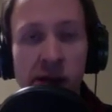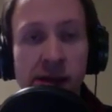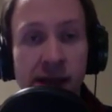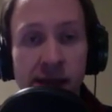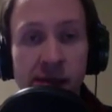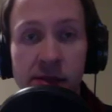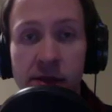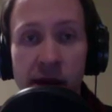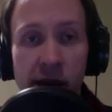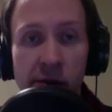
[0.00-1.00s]
test your
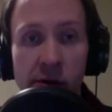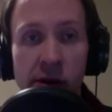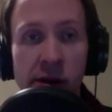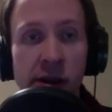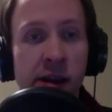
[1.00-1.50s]
thyroid,